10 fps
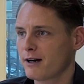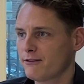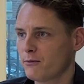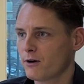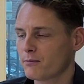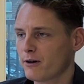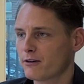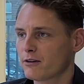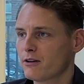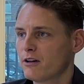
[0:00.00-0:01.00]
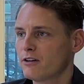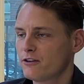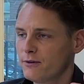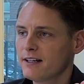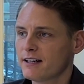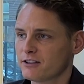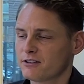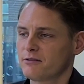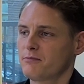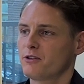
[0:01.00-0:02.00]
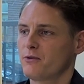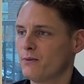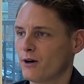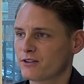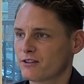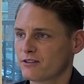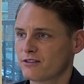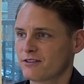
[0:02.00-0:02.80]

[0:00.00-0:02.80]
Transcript: wear for 1.3 days between washes.